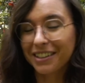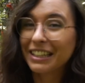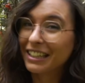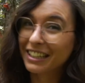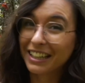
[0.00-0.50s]

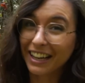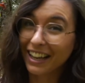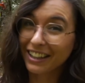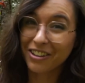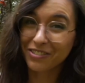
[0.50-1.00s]
I
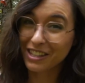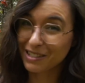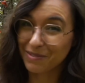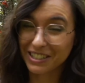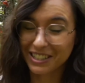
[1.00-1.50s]
love this
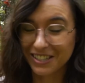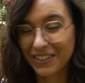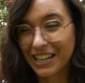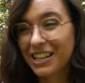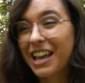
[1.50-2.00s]
book so
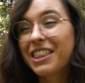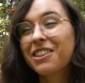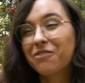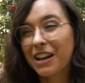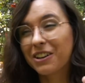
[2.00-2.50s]
much. And then
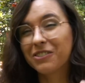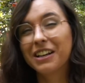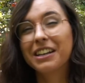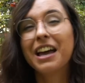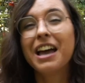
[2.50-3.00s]
the final
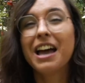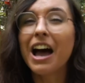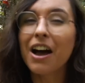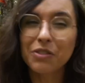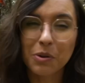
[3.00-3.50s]
one,
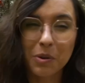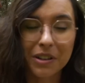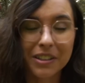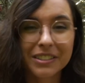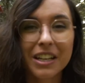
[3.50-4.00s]
Half the
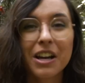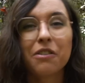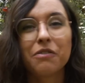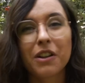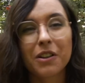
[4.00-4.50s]
World,
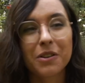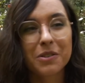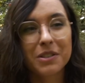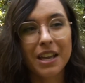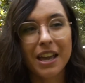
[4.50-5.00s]

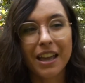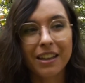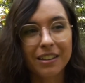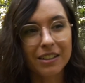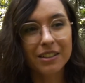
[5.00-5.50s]
follows
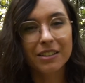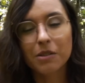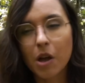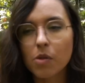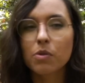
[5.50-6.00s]

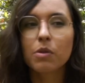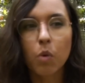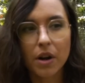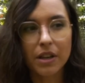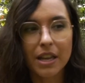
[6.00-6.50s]

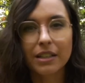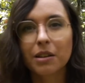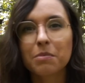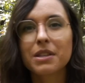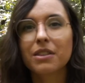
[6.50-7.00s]
one of the
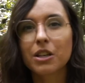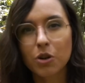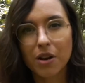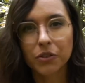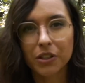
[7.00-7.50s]
kingdoms that they
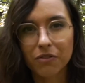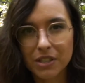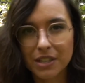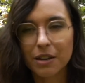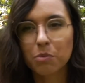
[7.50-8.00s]
traveled and
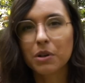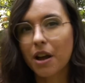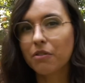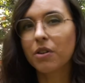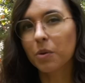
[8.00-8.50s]
visited. We're
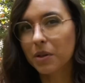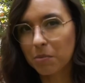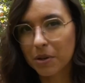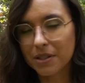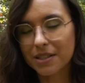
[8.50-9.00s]
now following the
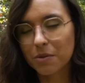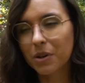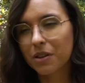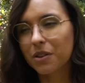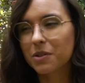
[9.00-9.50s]
princess in
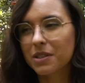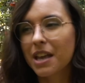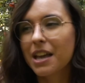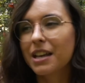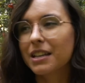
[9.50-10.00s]
one of those
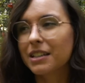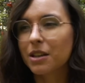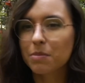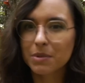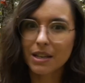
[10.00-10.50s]

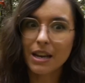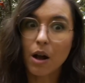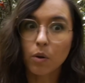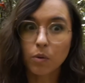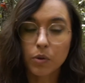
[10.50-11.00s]
kingdoms, and
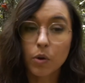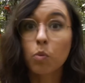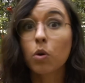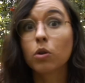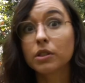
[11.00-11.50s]
now the
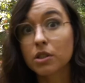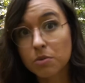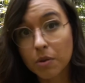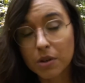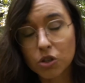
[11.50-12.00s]
world is
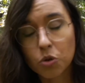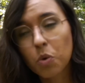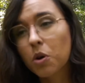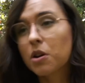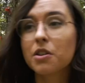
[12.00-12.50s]
thrown into
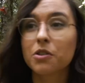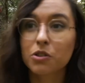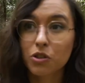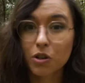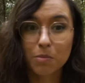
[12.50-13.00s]
war and
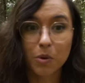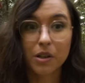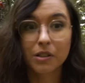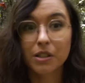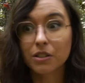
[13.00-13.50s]
there's
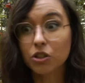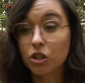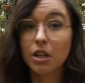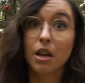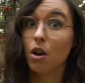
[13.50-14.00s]
turmoil, and
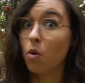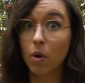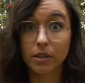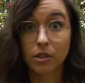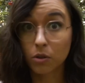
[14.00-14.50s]
she doesn't know
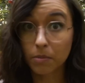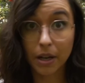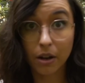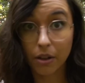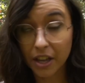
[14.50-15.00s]
what to do
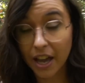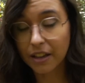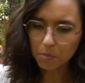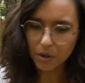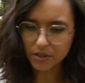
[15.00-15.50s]
about all
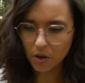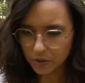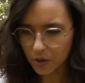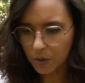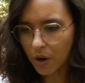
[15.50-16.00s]
that. Plus
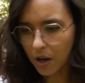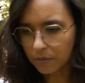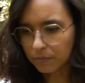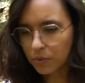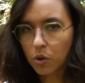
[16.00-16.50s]
also a
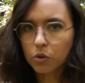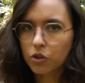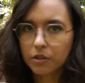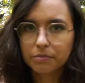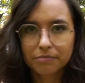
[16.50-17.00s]

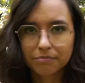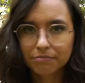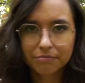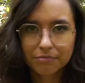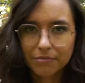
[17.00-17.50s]
soldier
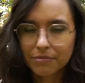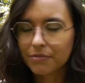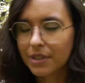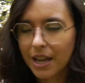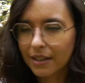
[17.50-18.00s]

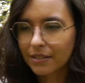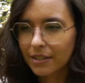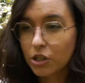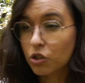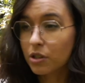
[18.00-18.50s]

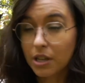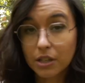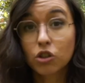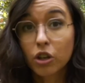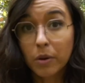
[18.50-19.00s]

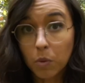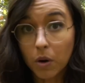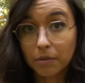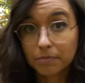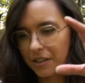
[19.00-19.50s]
that's good at
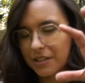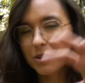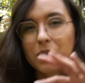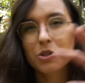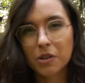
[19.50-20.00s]
war. So
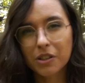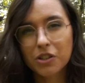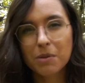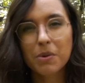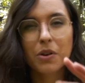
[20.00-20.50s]
it's a
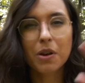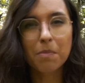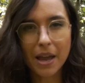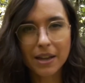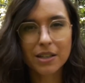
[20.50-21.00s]
trilogy, but they're
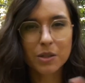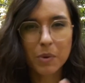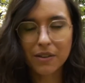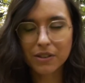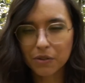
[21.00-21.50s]
companions. We
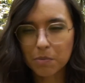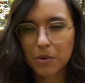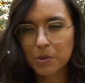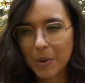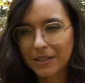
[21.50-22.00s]
have different
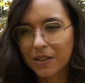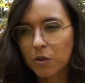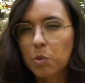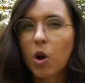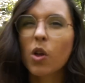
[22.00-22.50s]

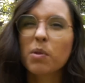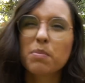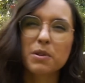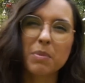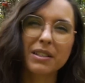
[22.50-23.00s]
perspectives, but all the
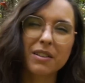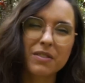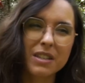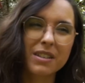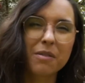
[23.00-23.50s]

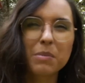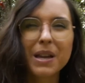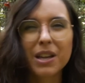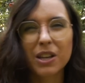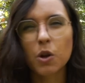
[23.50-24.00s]
perspectives end up,
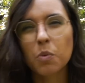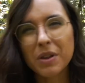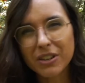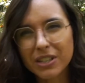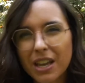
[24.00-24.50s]
you know,
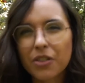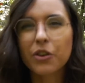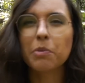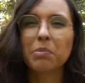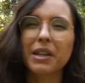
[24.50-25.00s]
weaving
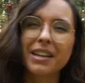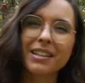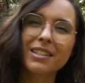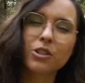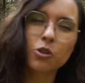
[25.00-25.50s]
together and playing
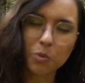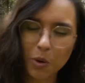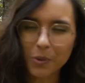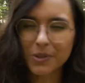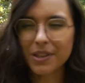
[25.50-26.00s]
essential
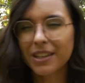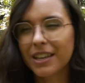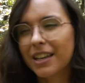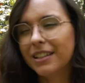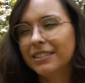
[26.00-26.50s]
roles in the
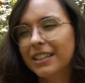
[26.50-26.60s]
end.